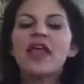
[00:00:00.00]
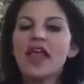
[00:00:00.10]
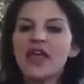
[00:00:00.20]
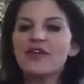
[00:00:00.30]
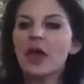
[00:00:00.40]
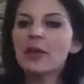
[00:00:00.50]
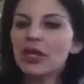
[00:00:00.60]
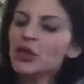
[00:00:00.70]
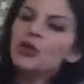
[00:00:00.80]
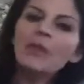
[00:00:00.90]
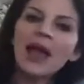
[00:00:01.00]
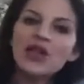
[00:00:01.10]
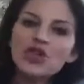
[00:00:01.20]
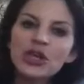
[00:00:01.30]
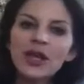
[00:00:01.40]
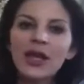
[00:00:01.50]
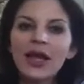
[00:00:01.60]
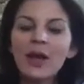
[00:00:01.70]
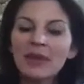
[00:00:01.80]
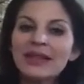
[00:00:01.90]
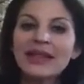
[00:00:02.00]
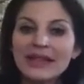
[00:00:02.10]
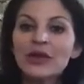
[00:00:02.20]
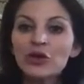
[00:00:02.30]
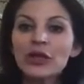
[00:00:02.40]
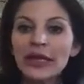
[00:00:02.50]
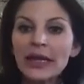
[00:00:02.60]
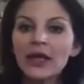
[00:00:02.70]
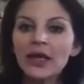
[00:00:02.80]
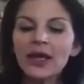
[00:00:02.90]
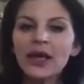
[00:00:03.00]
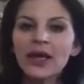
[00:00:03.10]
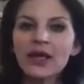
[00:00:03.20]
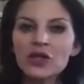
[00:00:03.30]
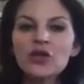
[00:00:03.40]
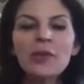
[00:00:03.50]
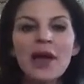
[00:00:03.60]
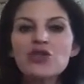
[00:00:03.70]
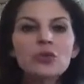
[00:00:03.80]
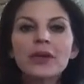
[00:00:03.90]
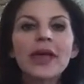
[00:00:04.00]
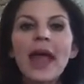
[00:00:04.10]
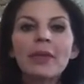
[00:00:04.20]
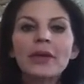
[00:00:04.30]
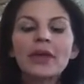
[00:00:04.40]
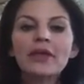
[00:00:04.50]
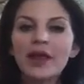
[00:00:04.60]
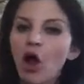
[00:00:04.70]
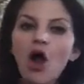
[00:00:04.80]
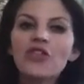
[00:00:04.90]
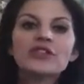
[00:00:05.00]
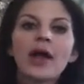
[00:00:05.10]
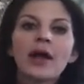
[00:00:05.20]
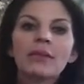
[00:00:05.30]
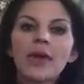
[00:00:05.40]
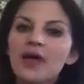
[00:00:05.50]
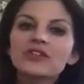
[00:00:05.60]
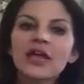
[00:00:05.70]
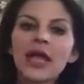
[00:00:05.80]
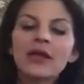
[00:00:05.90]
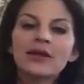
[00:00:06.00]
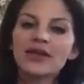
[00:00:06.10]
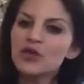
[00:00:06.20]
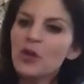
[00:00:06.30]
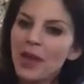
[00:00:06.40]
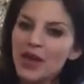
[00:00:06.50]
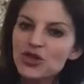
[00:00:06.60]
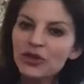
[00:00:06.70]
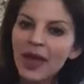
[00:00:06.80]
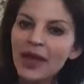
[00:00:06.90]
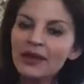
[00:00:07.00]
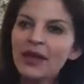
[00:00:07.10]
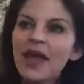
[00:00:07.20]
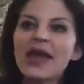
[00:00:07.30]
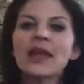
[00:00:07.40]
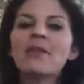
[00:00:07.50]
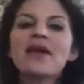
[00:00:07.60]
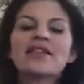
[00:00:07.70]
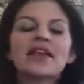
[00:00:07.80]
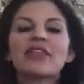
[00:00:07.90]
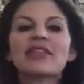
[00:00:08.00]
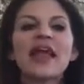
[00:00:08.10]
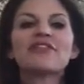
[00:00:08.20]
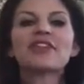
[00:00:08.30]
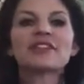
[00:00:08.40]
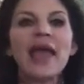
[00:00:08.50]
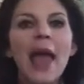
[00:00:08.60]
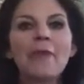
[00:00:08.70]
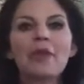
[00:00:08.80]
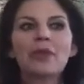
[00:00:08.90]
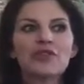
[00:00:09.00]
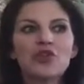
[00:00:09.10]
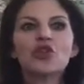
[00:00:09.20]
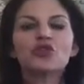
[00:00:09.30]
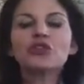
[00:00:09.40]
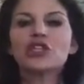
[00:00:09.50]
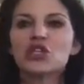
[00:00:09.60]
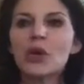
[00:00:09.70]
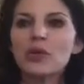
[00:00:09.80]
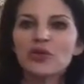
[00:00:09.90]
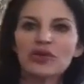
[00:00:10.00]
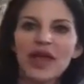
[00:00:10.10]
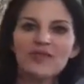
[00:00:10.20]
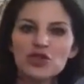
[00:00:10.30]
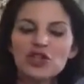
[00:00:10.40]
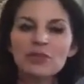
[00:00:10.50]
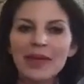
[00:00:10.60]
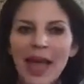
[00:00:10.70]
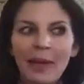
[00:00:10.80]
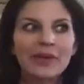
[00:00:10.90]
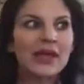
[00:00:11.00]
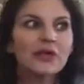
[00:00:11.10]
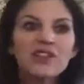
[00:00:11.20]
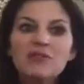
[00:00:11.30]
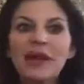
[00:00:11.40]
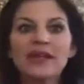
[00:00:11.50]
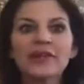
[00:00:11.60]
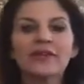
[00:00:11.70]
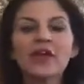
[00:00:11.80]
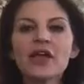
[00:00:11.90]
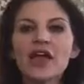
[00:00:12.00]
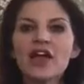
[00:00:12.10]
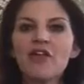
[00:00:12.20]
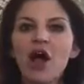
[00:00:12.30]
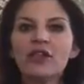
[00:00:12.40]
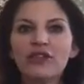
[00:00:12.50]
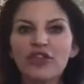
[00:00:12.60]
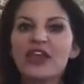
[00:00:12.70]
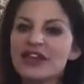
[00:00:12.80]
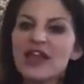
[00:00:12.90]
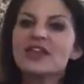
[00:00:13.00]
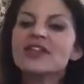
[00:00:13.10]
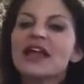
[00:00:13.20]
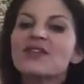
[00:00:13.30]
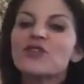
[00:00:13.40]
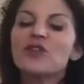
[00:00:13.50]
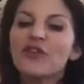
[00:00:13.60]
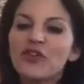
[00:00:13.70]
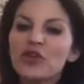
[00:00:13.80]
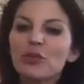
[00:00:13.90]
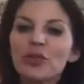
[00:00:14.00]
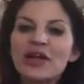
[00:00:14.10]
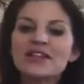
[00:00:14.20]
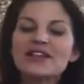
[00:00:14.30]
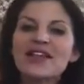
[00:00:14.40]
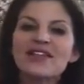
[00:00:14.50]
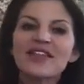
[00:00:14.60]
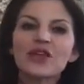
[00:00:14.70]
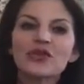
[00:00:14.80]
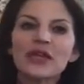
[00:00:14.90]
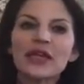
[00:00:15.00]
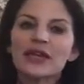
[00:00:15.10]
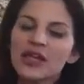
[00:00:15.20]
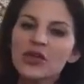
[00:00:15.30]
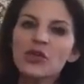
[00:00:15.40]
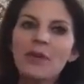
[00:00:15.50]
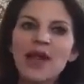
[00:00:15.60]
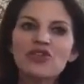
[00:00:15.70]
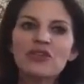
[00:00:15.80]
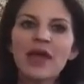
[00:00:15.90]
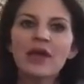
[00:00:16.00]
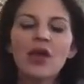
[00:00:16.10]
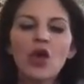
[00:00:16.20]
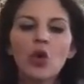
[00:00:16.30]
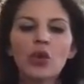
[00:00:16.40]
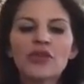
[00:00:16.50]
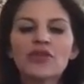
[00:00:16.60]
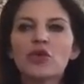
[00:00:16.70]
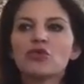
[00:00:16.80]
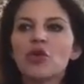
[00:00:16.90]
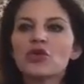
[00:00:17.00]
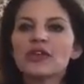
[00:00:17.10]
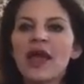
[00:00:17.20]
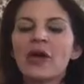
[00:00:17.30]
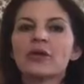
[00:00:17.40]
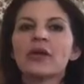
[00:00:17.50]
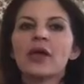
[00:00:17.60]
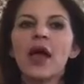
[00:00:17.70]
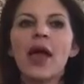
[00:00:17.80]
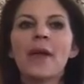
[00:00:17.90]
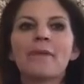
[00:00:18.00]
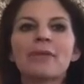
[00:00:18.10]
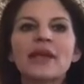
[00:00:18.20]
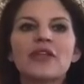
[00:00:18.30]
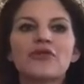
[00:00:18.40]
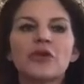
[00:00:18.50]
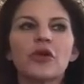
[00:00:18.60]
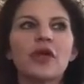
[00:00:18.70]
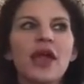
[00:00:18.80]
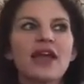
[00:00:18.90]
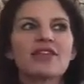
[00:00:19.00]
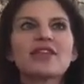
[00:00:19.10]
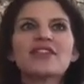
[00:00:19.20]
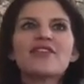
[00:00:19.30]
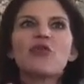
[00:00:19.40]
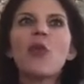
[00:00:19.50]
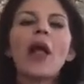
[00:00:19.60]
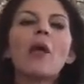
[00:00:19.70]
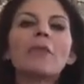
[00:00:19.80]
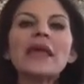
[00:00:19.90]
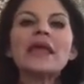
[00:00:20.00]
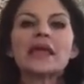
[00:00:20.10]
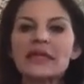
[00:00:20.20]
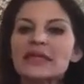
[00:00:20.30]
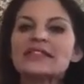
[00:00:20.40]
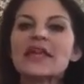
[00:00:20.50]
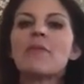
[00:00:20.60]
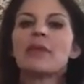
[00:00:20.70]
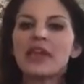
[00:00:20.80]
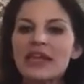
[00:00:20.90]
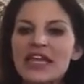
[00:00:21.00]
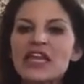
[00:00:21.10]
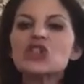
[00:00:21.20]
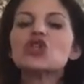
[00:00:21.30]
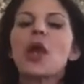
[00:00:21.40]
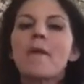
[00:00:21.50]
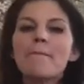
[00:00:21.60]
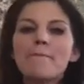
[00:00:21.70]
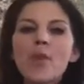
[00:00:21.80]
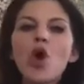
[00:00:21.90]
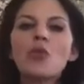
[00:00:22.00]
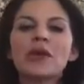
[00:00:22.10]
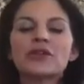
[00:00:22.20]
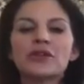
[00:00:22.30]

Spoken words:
Can you imagine? I mean, like, literally, can you imagine being happy like all the time, every day? Can you imagine that? And I'm not saying that life doesn't happen, but if you could really show up in your life and just be happy, irrespective of all of the things outside of yourself that your brain says that you need, can you imagine that? What if you wrote down peaceful, a sense of well-being and contentment in each moment?